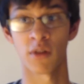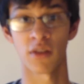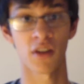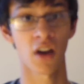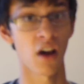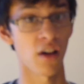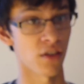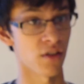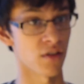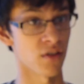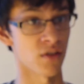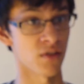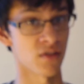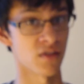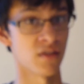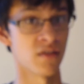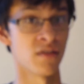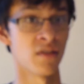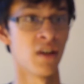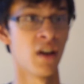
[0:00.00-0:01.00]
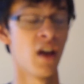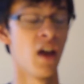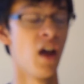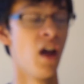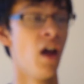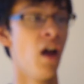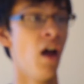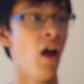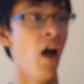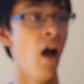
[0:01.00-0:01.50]
colors
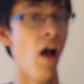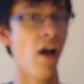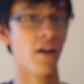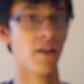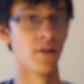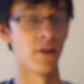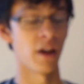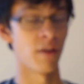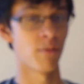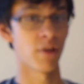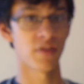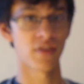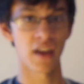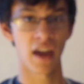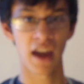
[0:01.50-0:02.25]
and with the